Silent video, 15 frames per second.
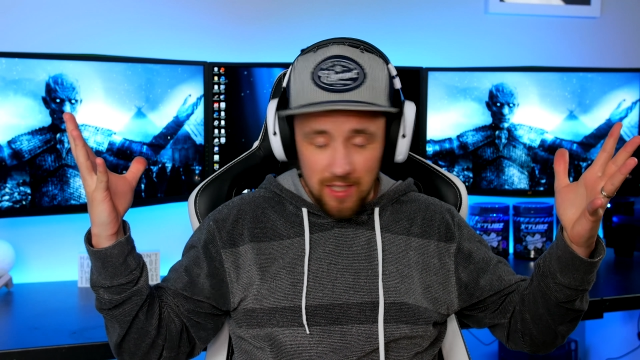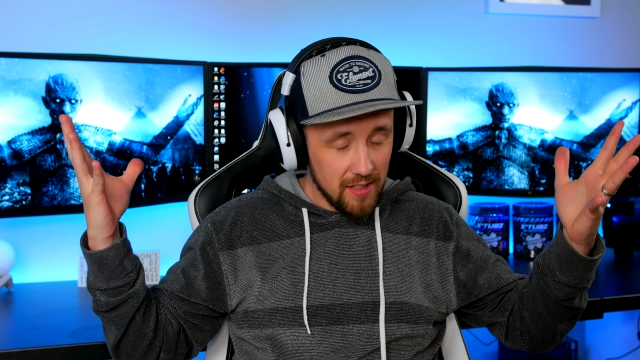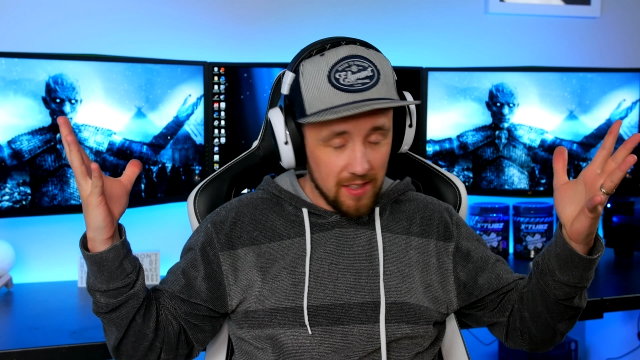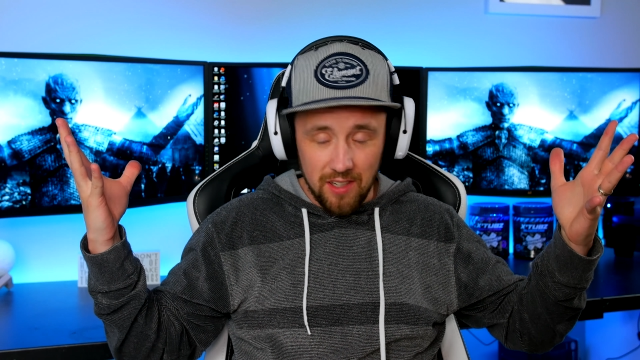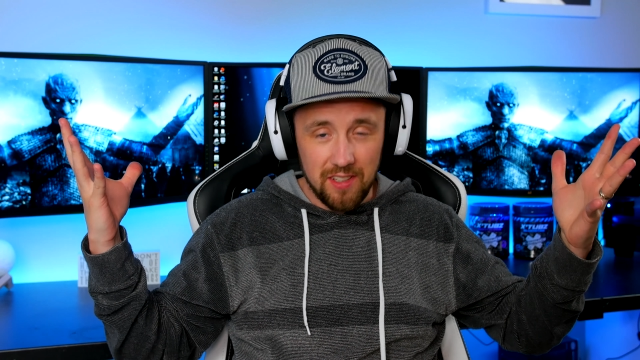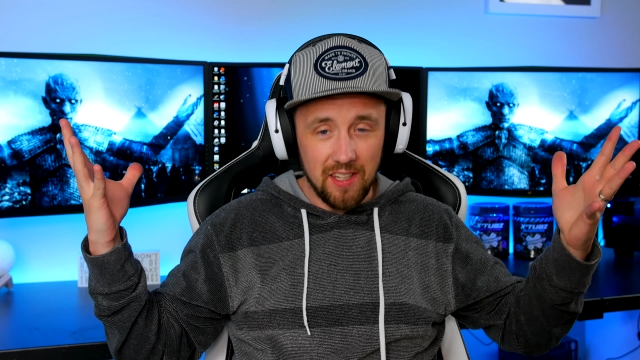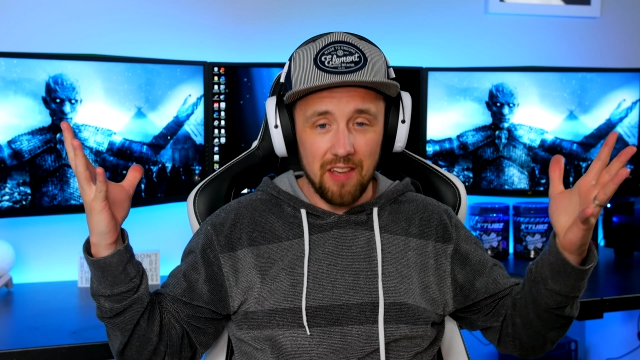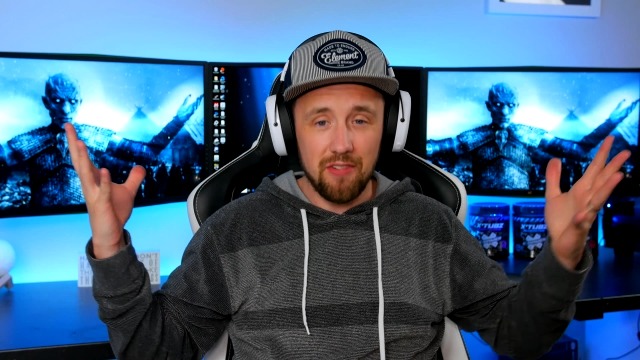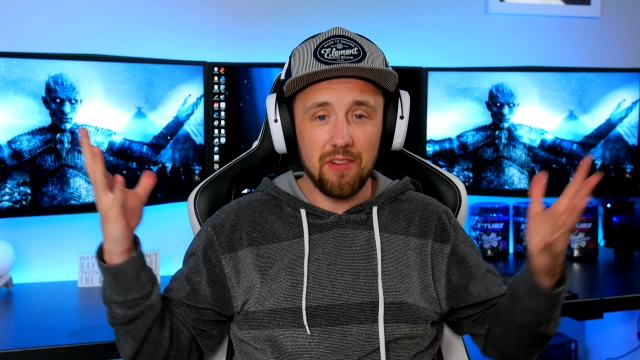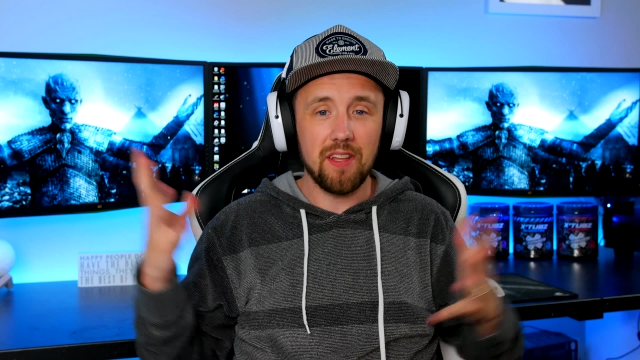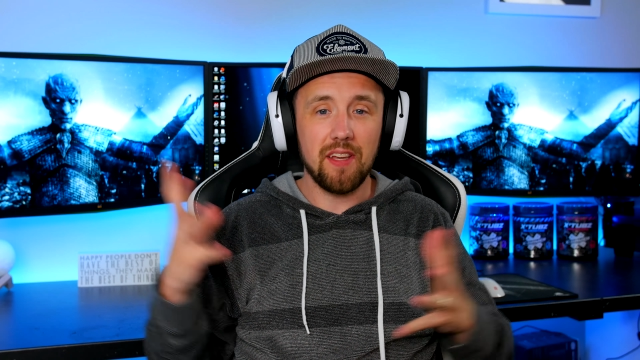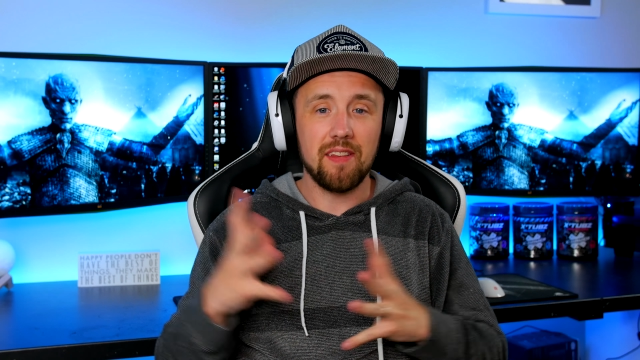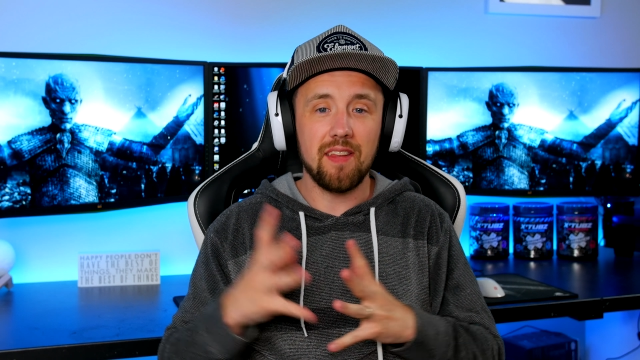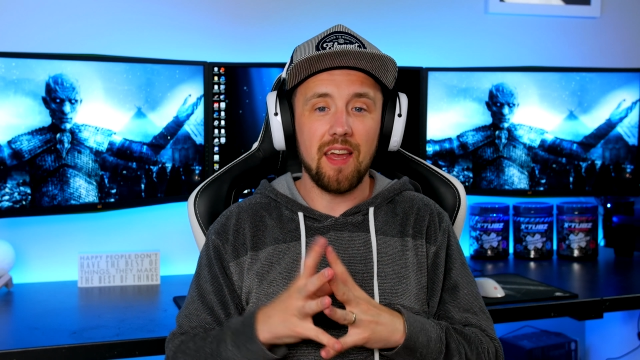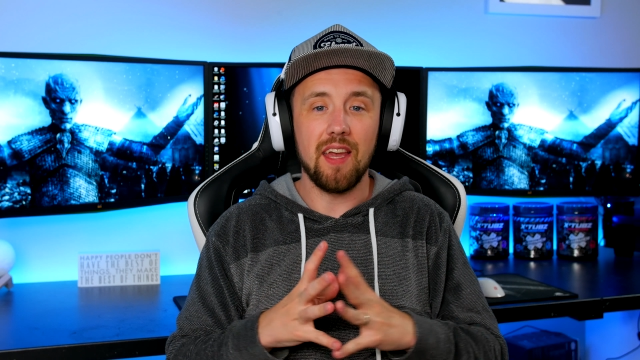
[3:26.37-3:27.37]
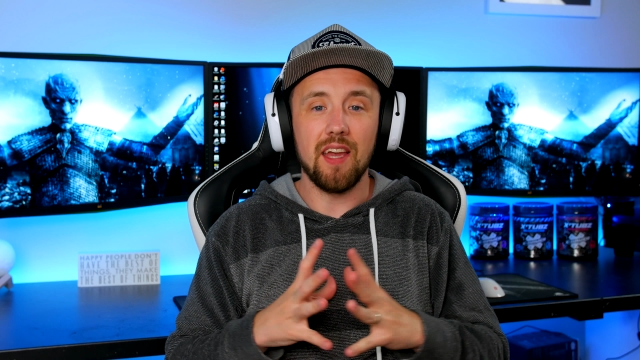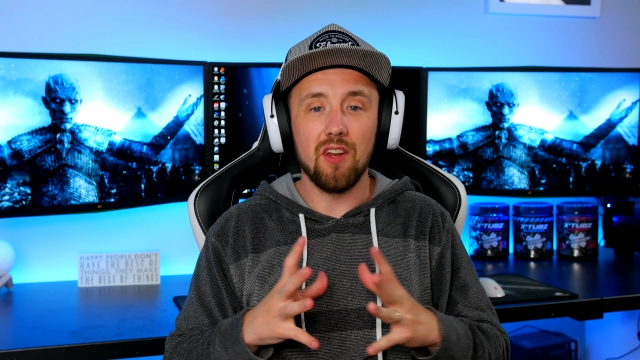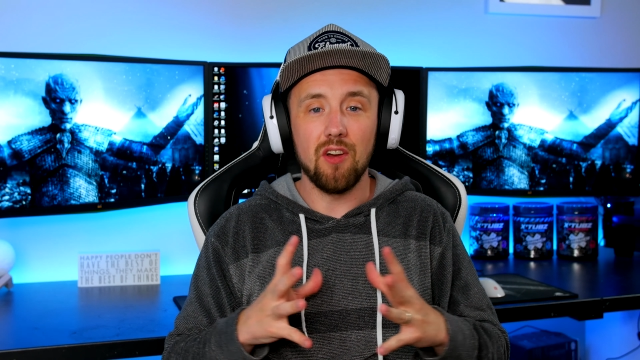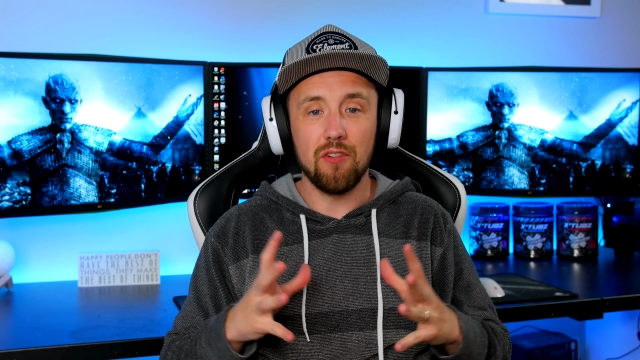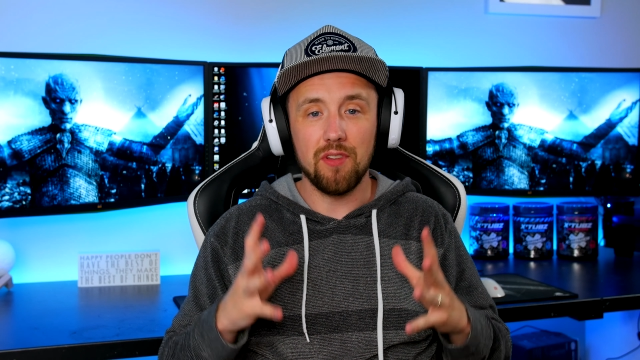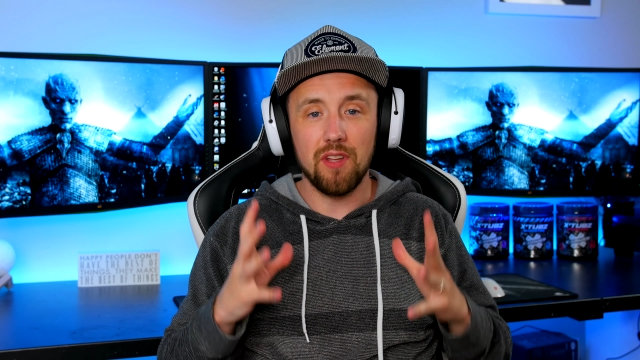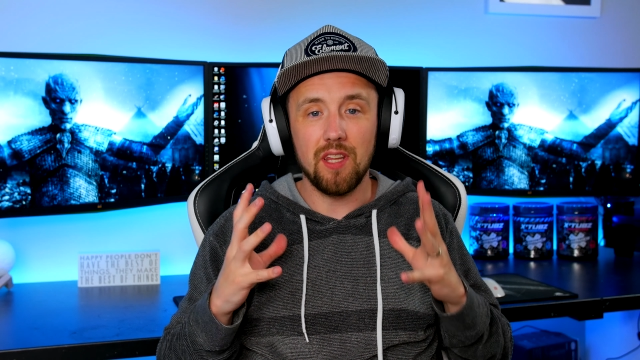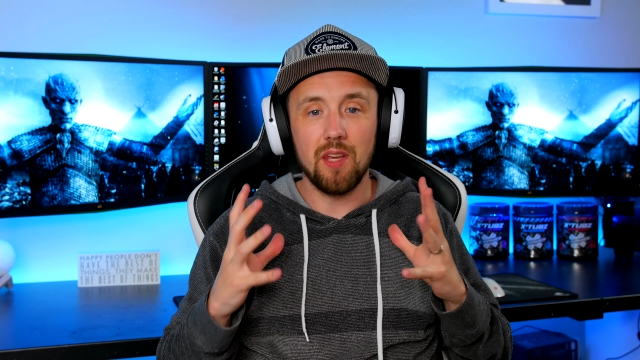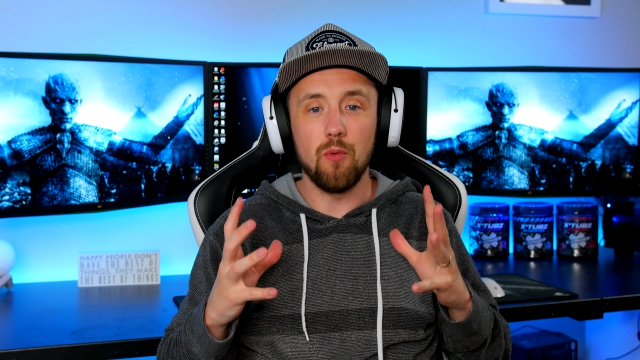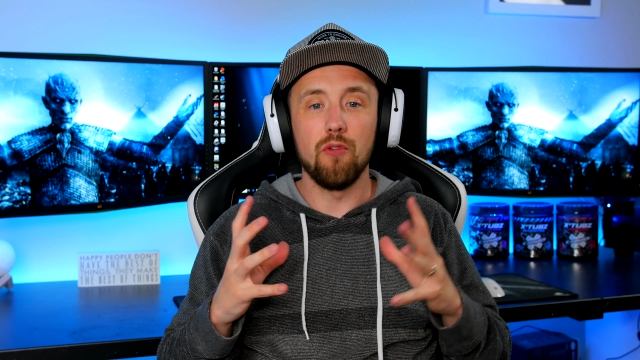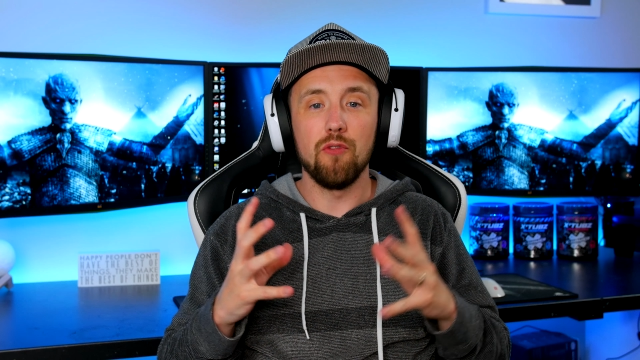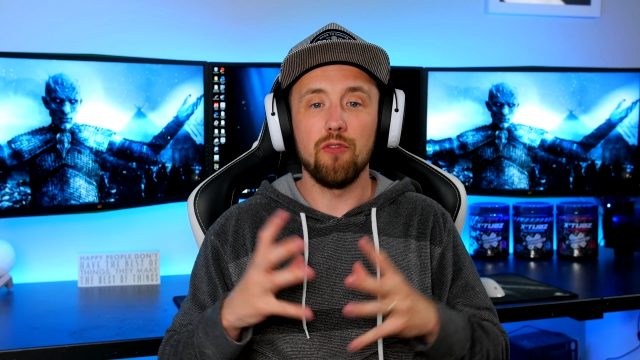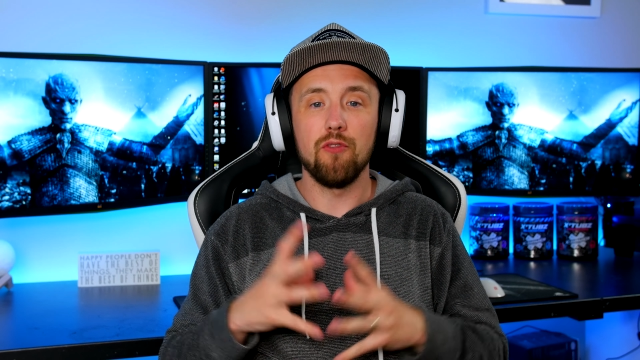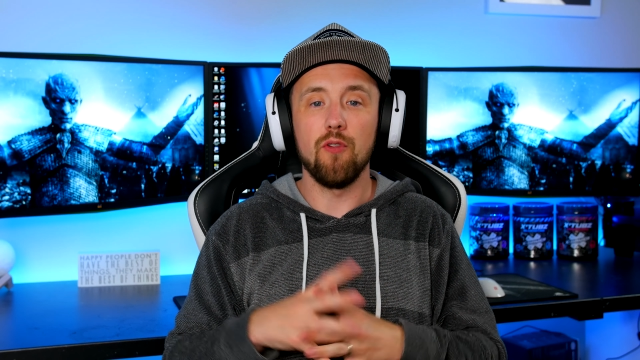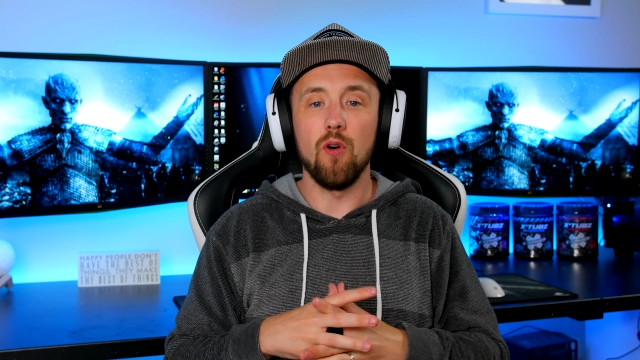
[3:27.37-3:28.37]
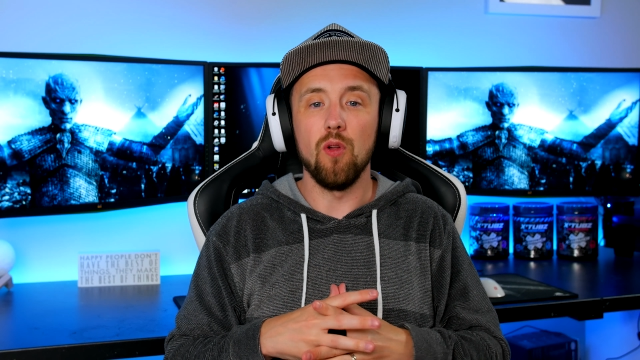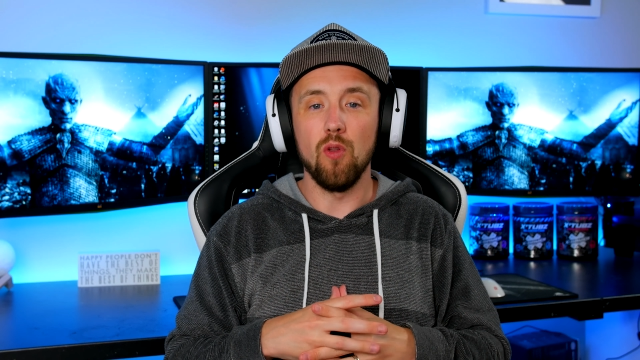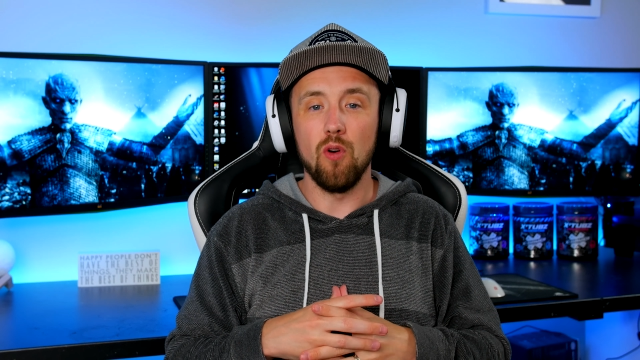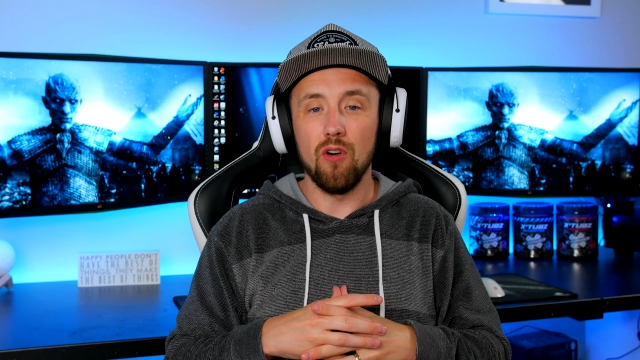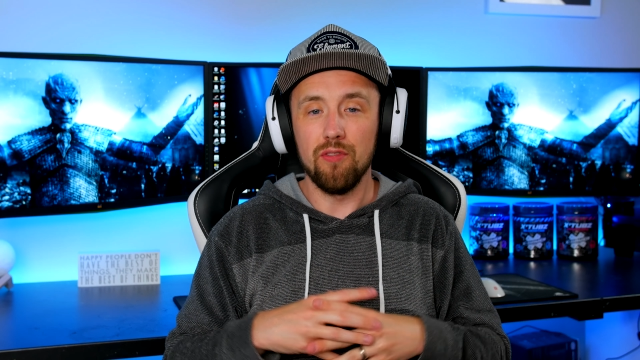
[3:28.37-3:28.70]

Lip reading: they're definitely tight enough that they won't fall